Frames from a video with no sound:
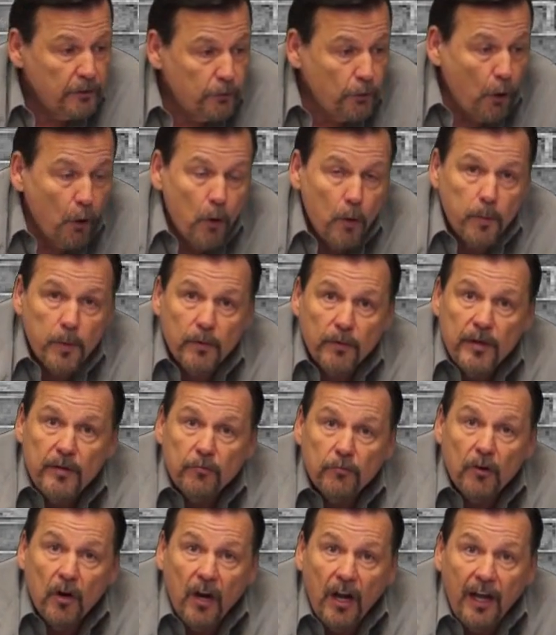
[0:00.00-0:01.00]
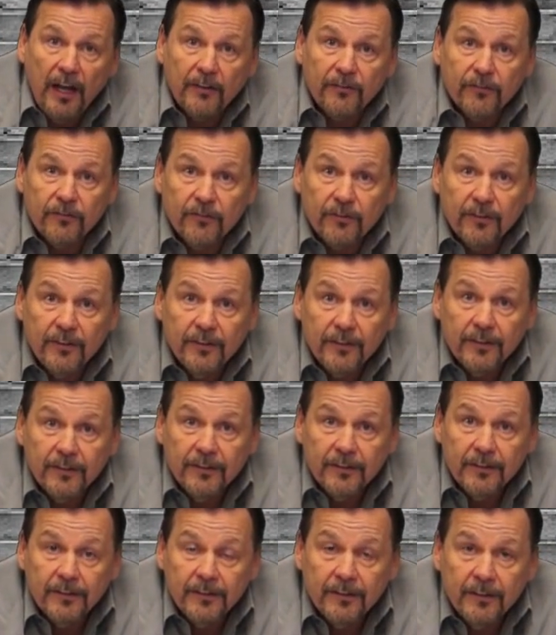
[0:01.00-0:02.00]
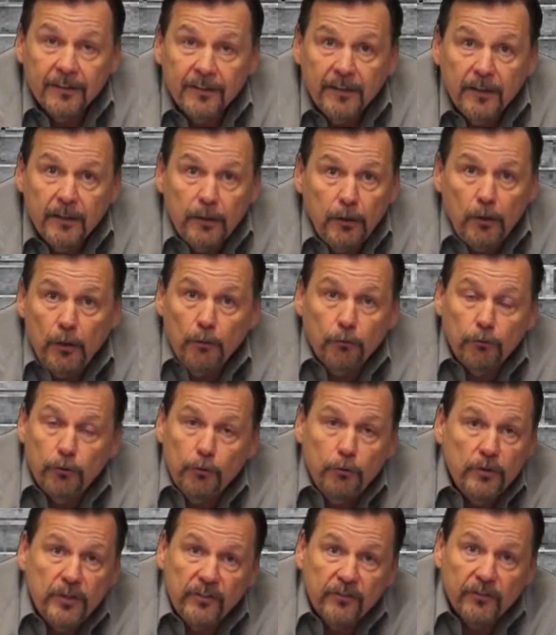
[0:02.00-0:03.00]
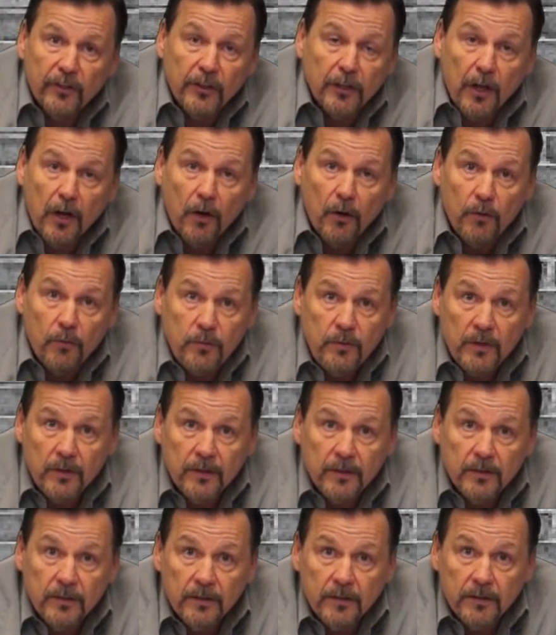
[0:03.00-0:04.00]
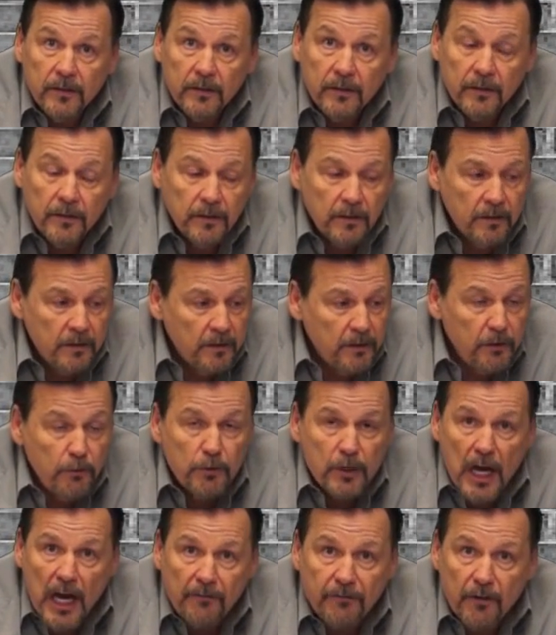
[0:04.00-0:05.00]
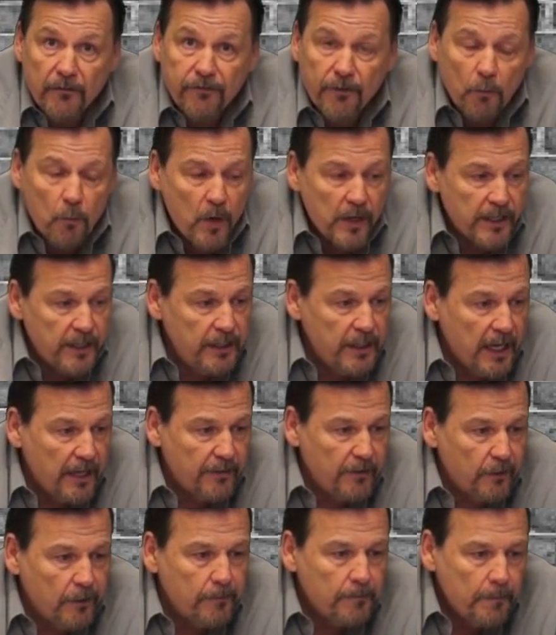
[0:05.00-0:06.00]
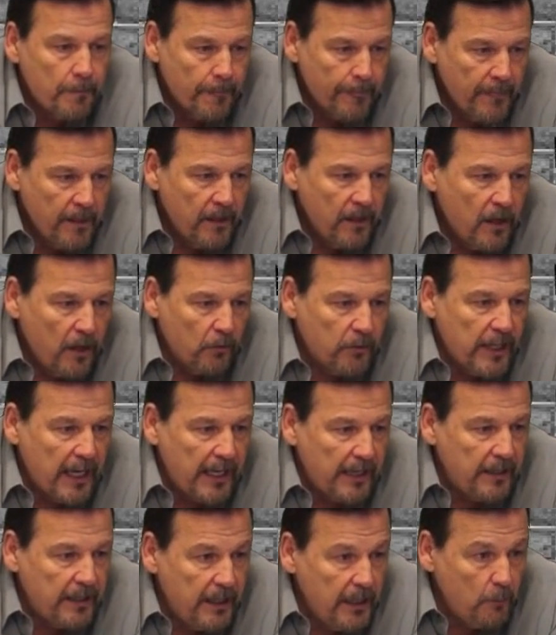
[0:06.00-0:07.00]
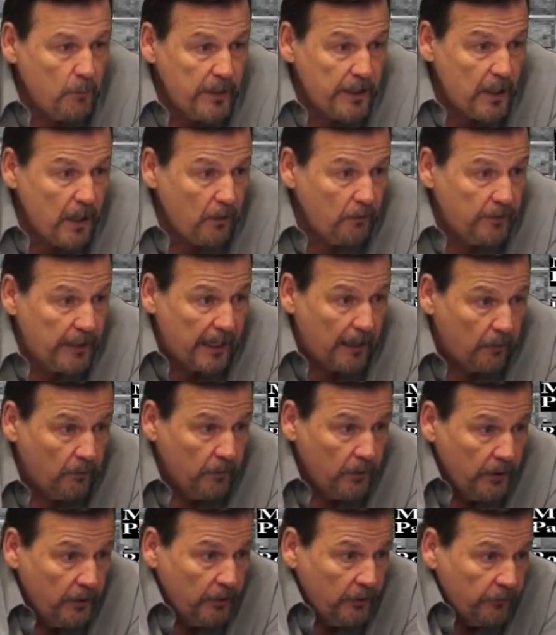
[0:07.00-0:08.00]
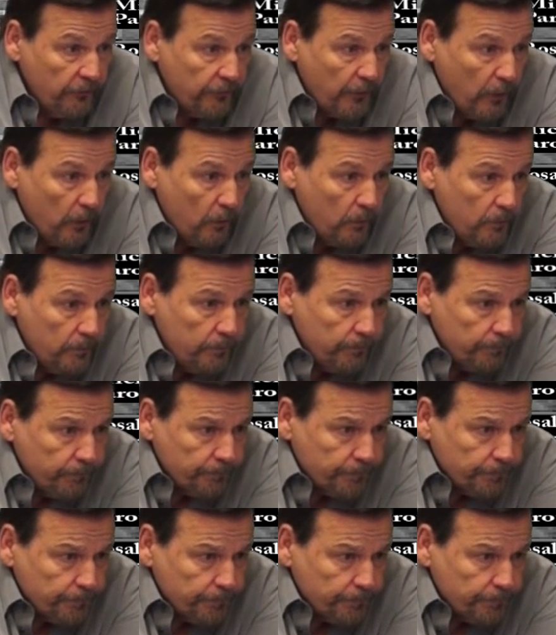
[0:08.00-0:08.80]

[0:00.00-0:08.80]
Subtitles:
Tober and Ross. You don't do this alone. You cover for one another. Okay, here we go now. So